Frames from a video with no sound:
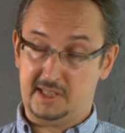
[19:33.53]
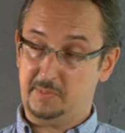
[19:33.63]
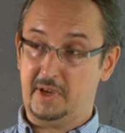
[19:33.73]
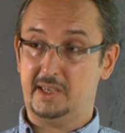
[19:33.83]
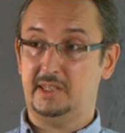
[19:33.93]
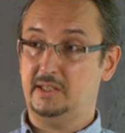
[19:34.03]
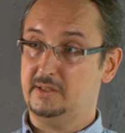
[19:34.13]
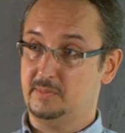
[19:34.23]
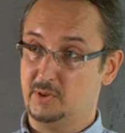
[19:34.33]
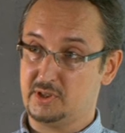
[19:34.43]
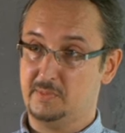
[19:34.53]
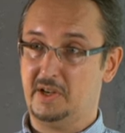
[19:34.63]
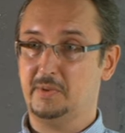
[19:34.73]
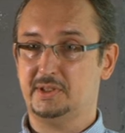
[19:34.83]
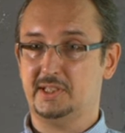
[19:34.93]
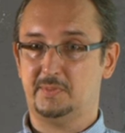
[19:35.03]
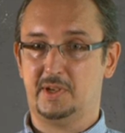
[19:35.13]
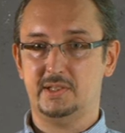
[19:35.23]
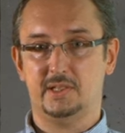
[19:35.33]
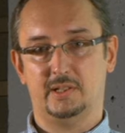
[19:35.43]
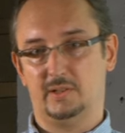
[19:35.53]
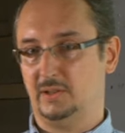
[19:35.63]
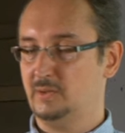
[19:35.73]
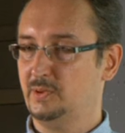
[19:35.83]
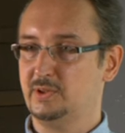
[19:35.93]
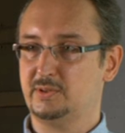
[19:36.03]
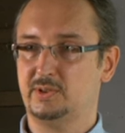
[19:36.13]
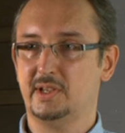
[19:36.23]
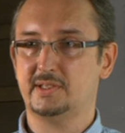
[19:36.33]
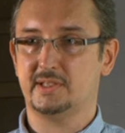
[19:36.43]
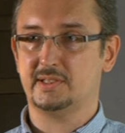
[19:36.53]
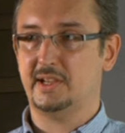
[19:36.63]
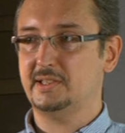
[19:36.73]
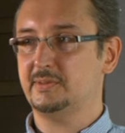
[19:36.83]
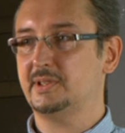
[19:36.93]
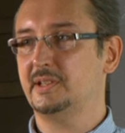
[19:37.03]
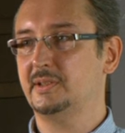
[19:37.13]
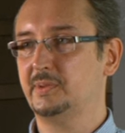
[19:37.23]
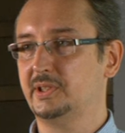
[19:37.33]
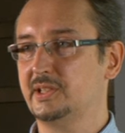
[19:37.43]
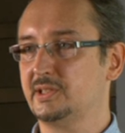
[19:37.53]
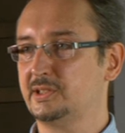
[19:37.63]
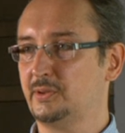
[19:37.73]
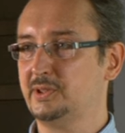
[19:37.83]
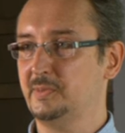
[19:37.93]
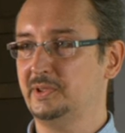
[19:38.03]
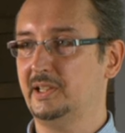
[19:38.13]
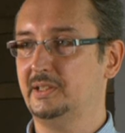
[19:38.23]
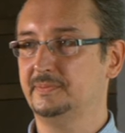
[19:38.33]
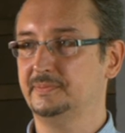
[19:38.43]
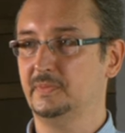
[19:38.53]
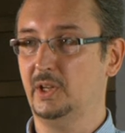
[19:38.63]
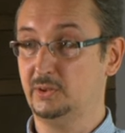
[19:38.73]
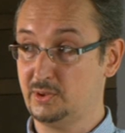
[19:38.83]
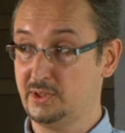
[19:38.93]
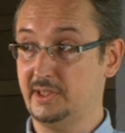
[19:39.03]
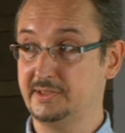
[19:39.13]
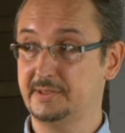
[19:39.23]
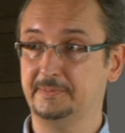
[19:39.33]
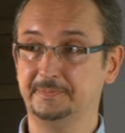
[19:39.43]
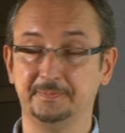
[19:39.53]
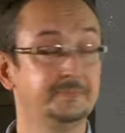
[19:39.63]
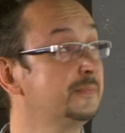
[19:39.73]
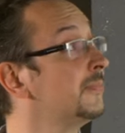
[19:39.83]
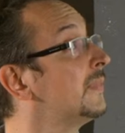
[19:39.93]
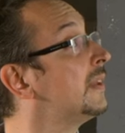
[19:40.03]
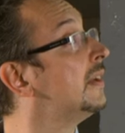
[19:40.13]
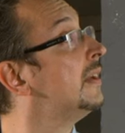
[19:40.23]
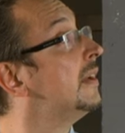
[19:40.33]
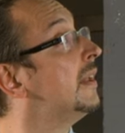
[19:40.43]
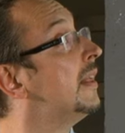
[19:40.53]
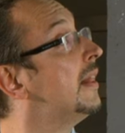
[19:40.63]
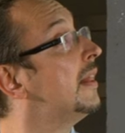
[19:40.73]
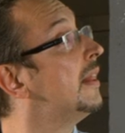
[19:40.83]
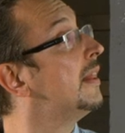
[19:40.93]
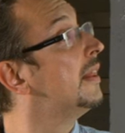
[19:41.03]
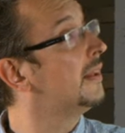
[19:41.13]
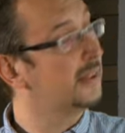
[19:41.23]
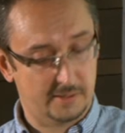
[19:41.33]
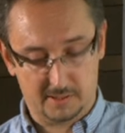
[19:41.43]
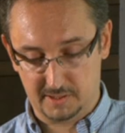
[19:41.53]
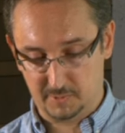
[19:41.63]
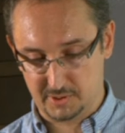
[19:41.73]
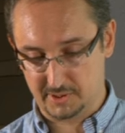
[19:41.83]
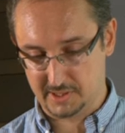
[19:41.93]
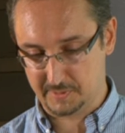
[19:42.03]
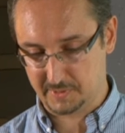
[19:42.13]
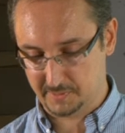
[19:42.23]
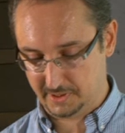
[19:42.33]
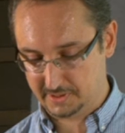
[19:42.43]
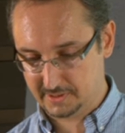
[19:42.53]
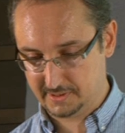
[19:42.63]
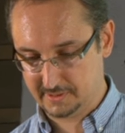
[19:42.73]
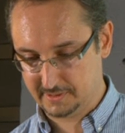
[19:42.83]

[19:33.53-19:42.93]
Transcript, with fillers: There is an A P I key. You can right now take and any knock, download, try to build models. It already exists.